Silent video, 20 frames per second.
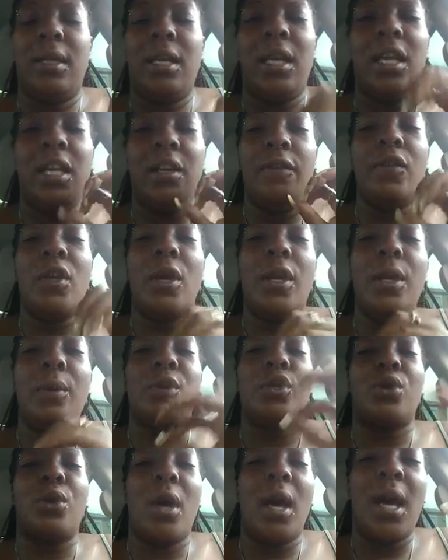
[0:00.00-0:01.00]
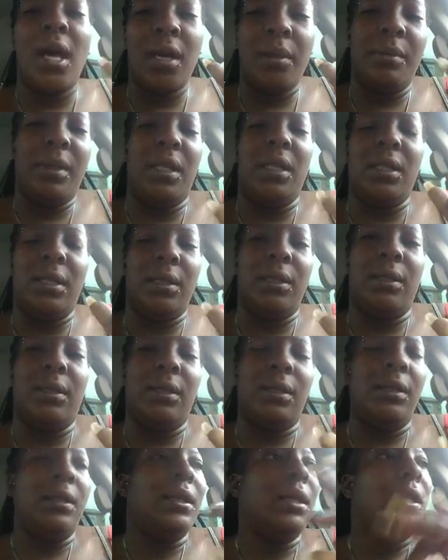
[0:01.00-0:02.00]
Even though he was trying to be
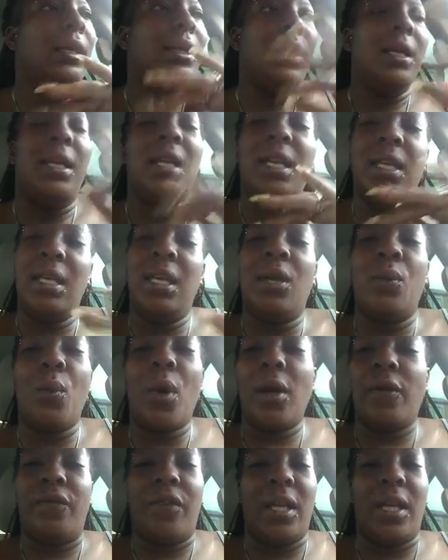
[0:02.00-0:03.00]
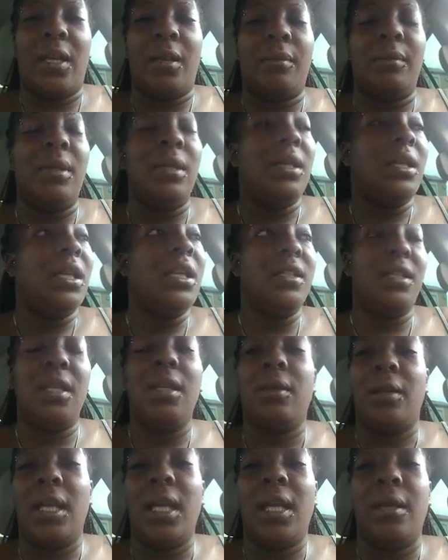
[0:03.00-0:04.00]
good, it didn't work for him. He
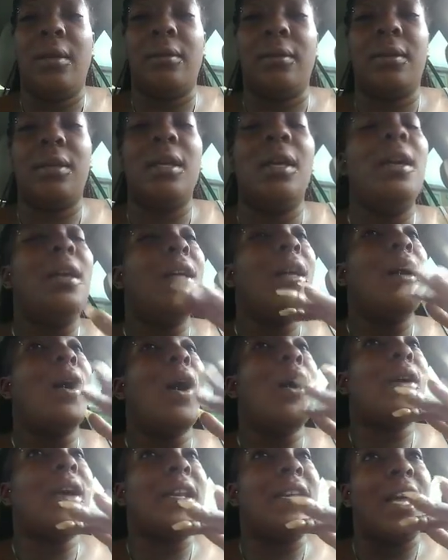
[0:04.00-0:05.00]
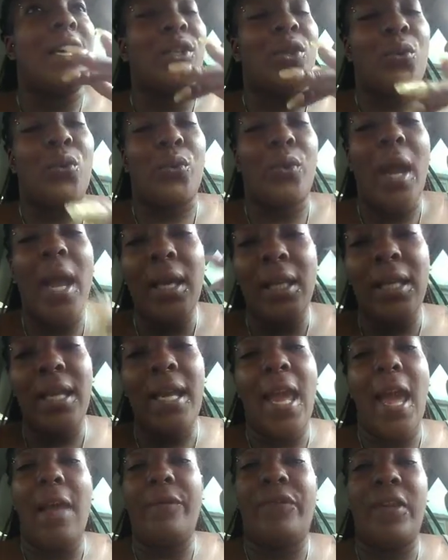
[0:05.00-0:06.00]
still killed. Okay, now directly
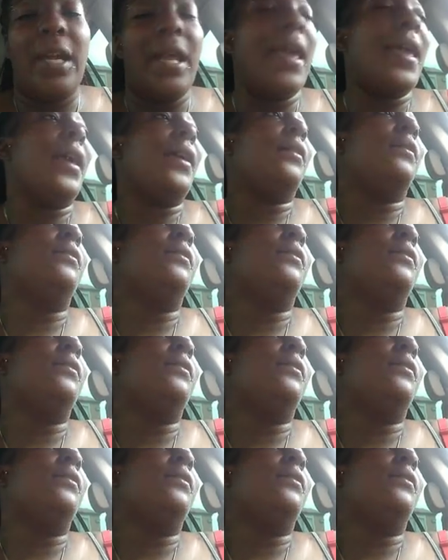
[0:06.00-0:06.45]
after that,